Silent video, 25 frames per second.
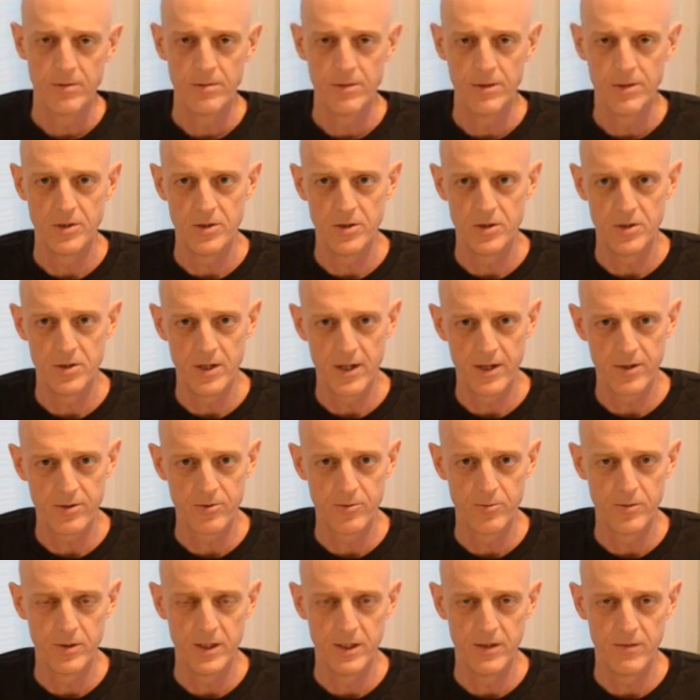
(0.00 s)
This is
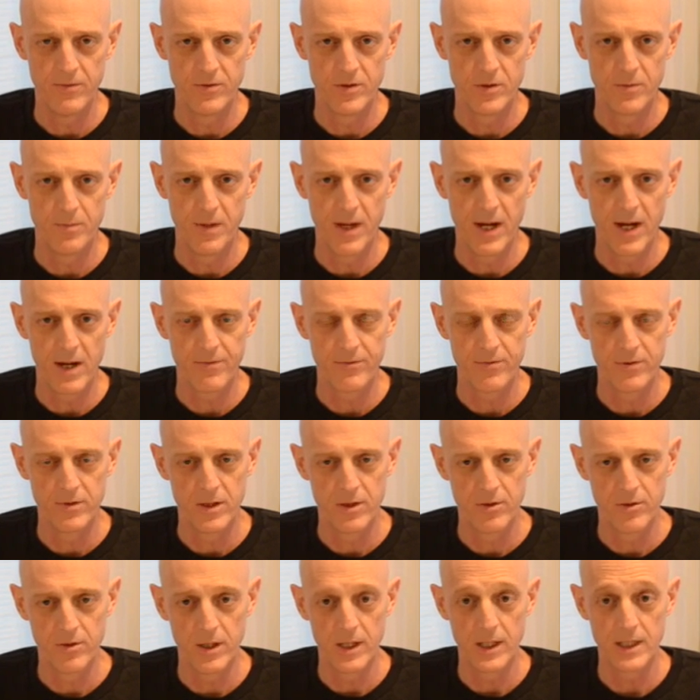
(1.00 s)
Doctor Reeves, back for
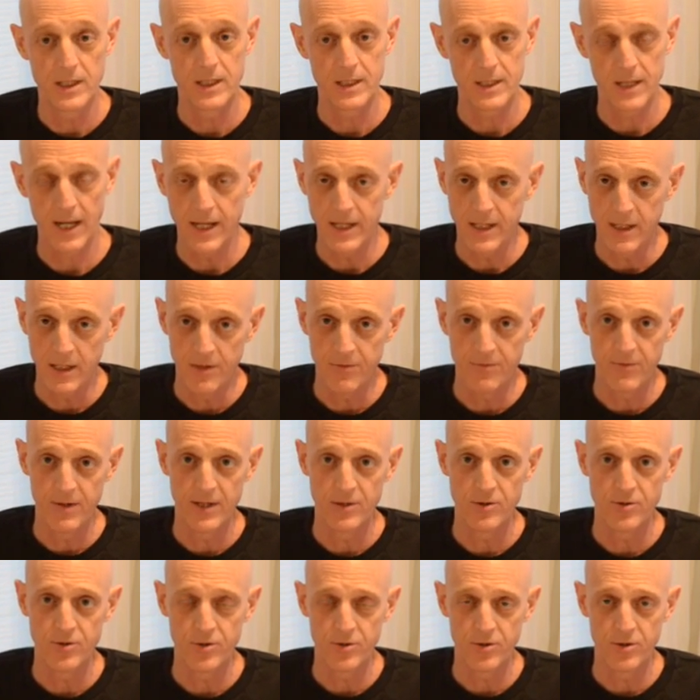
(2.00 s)
another exciting
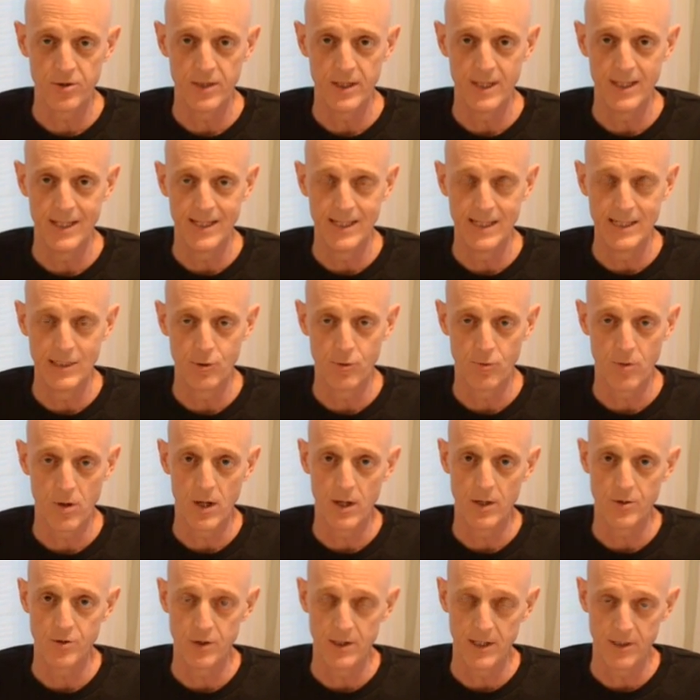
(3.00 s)
adventure in
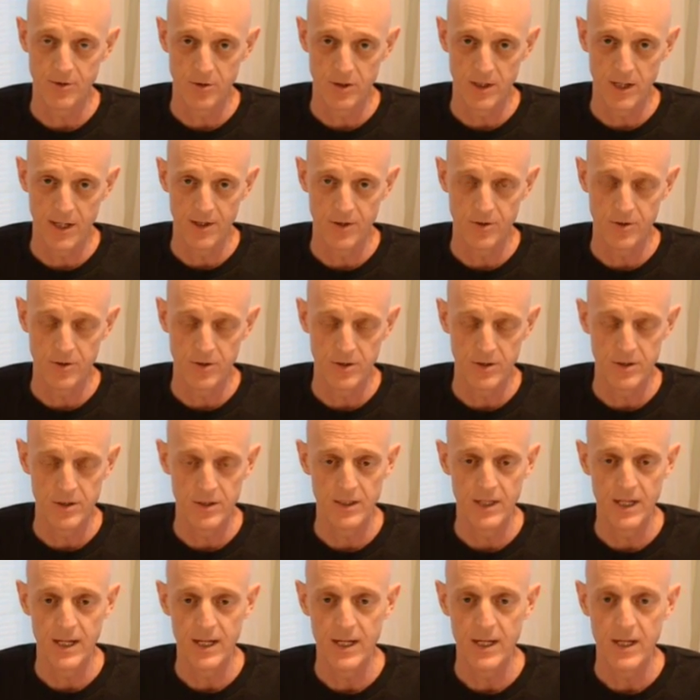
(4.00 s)
neurology education.
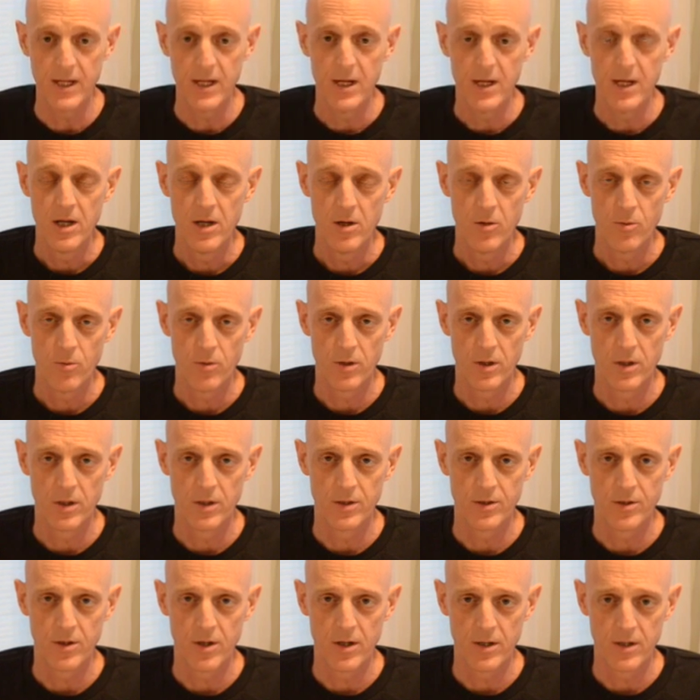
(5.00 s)
Today, we're
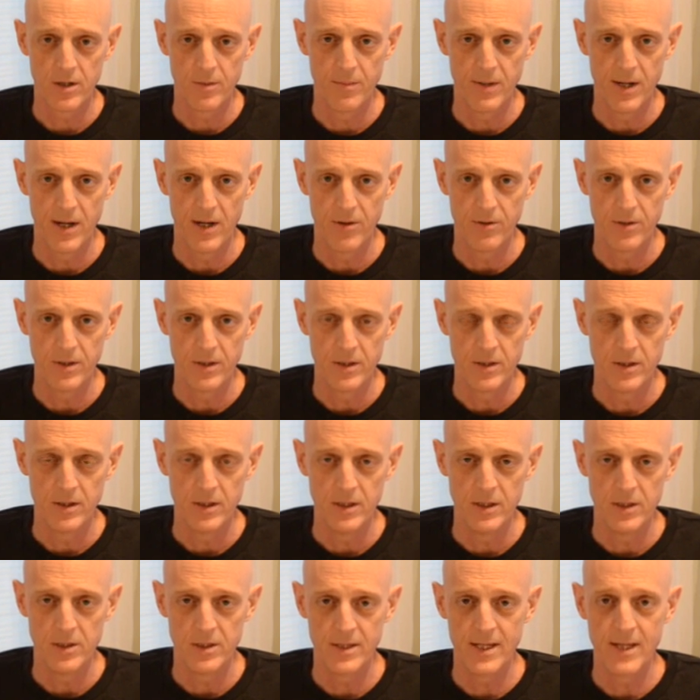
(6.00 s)
going to talk about
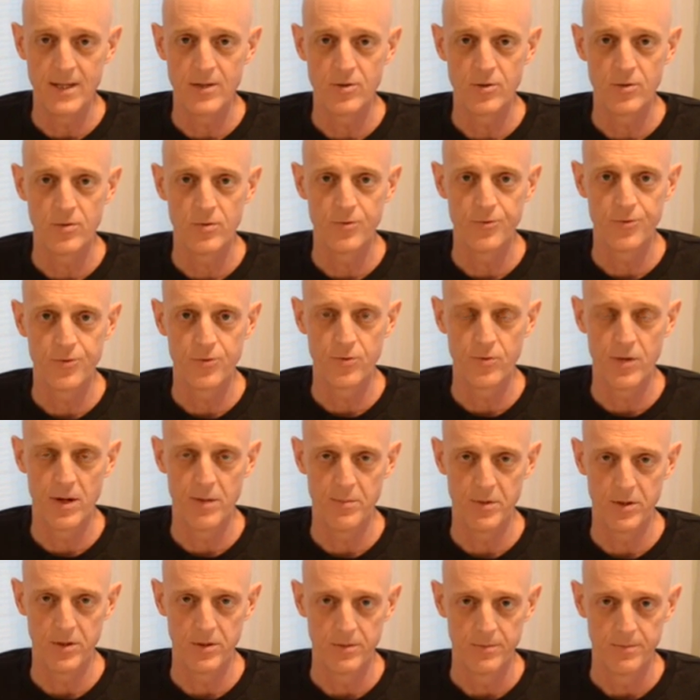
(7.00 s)
essential
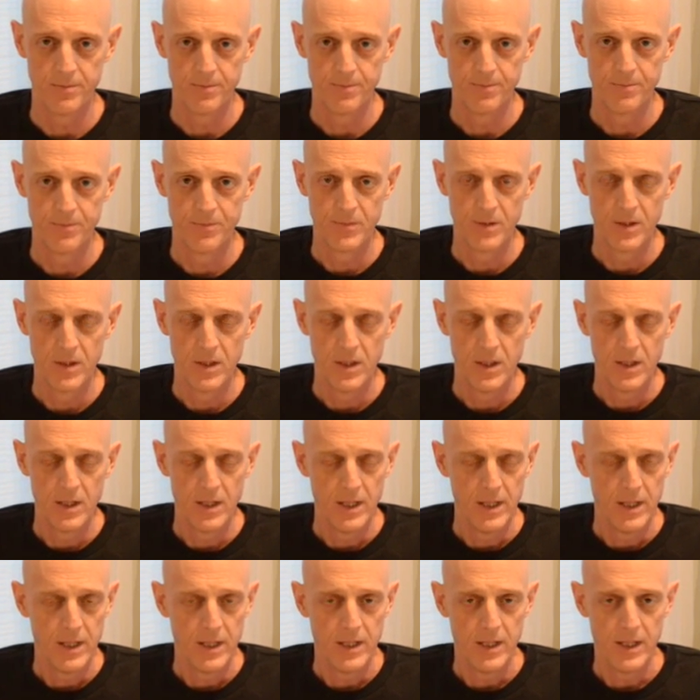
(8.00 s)
tremor.
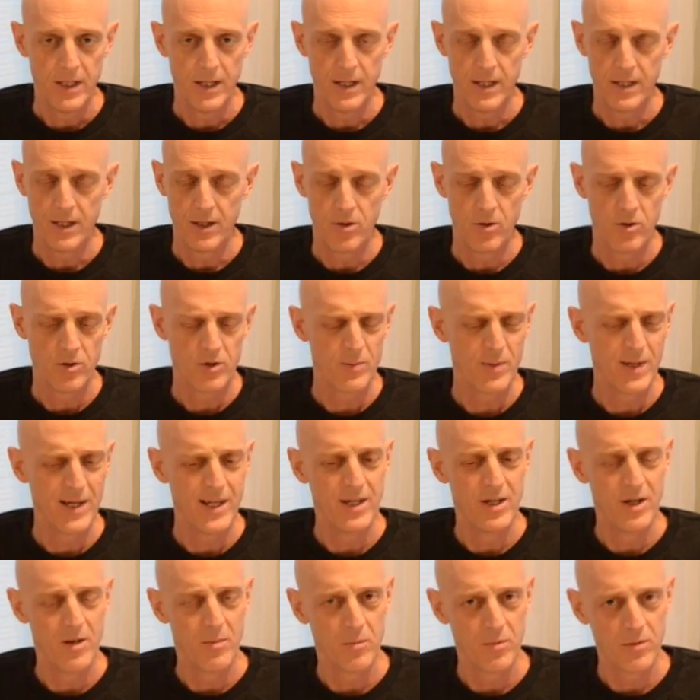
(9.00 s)
Now, it goes by a
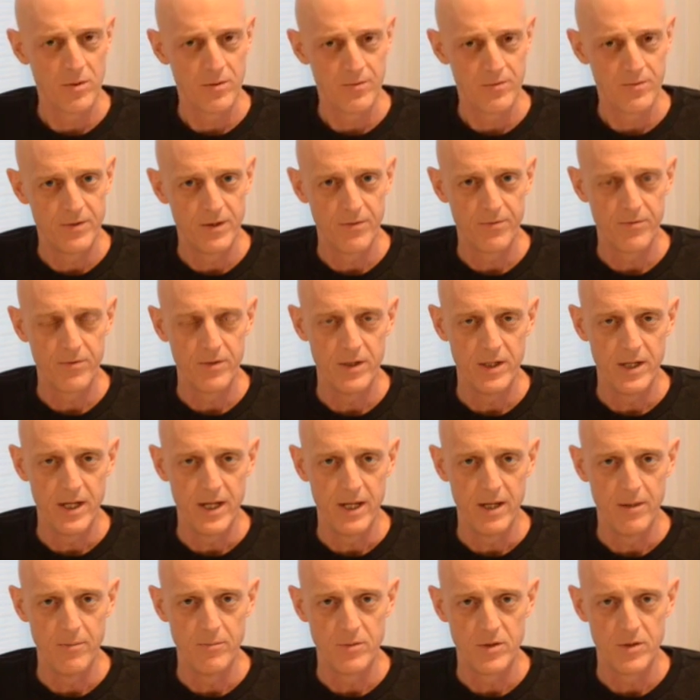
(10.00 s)
number of different
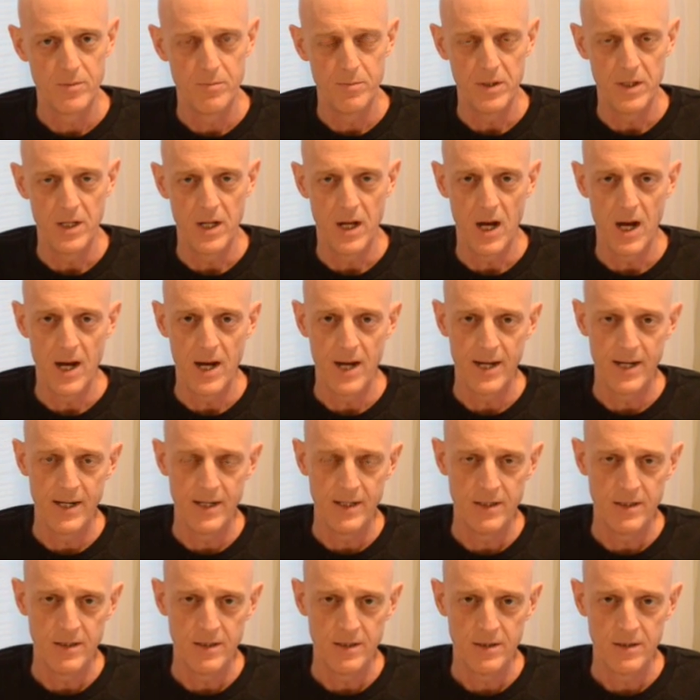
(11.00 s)
names:
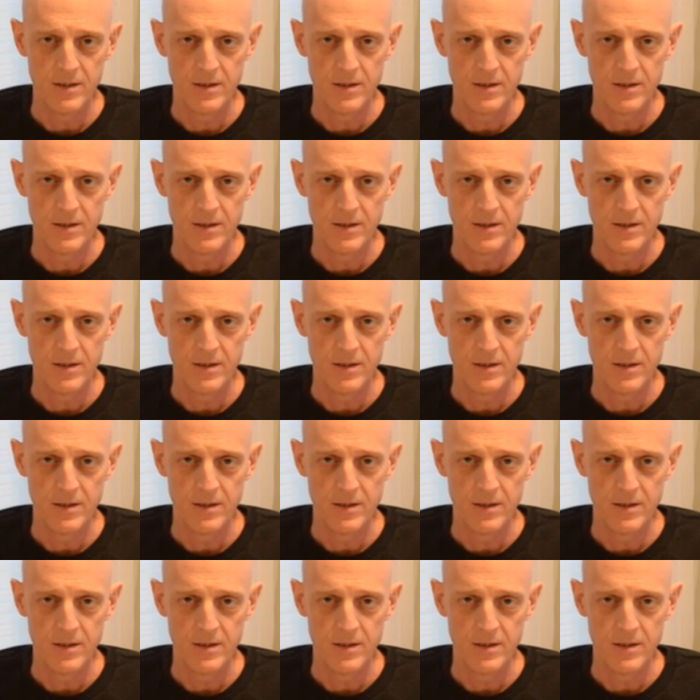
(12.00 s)
benign